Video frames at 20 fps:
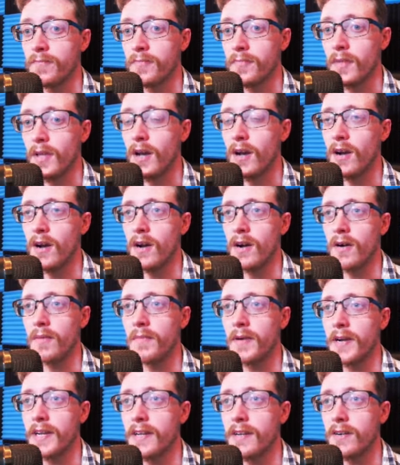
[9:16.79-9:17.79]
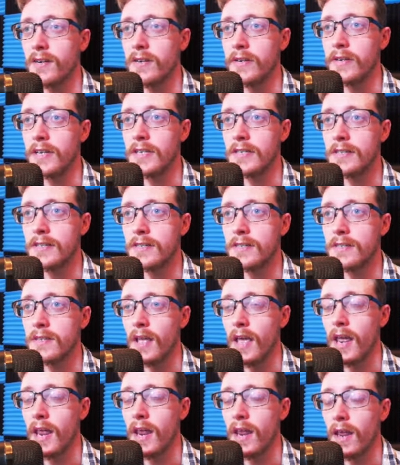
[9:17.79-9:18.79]
Oh my goodness.
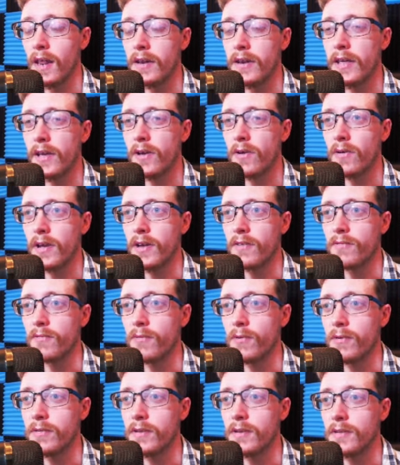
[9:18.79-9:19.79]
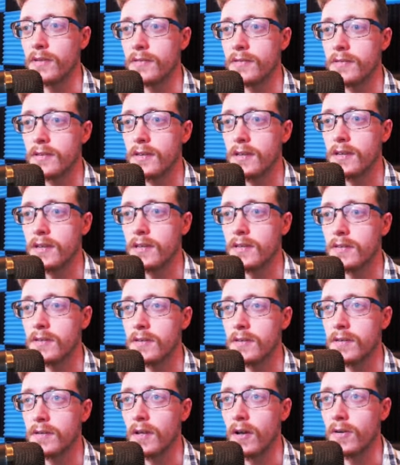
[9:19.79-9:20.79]
Nico can't afford this.
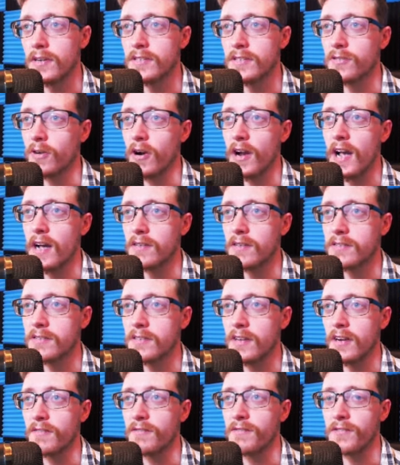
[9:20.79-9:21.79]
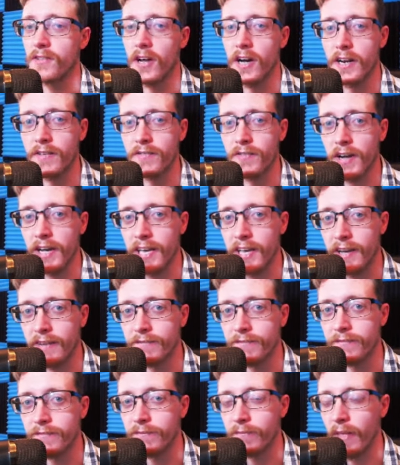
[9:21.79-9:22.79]
Okay, so our house is gonna flood if I can't
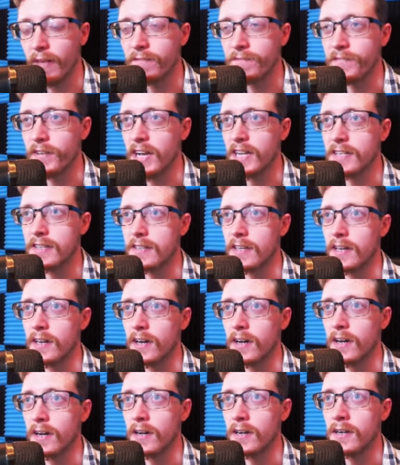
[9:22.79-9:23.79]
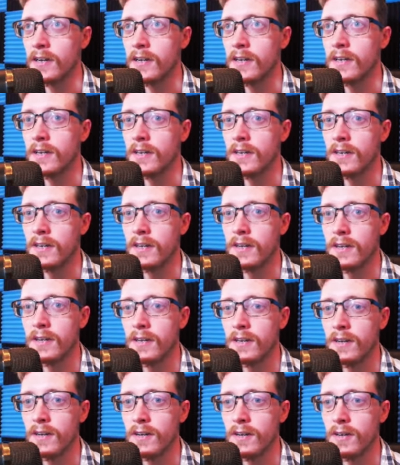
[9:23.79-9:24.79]
fix it, huh?
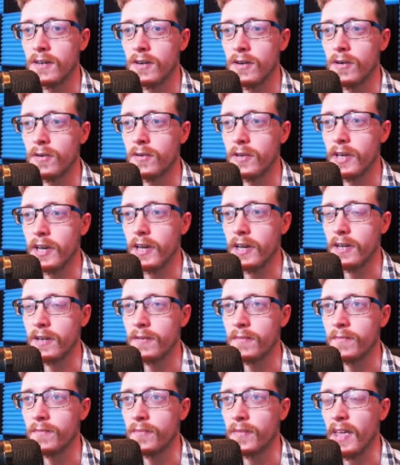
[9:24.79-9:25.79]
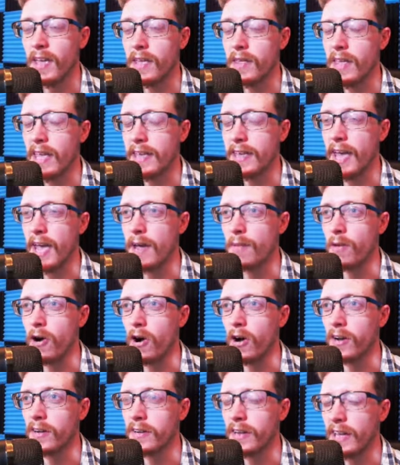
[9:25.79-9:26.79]
Okay. Game
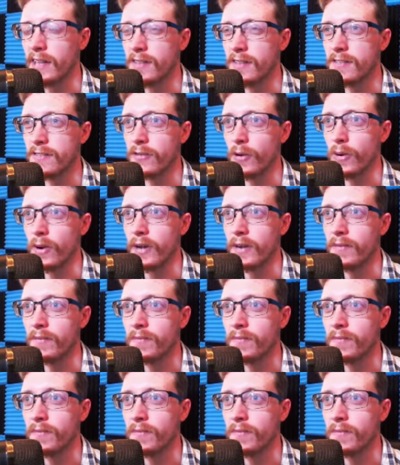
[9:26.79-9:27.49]
on. Let's do it.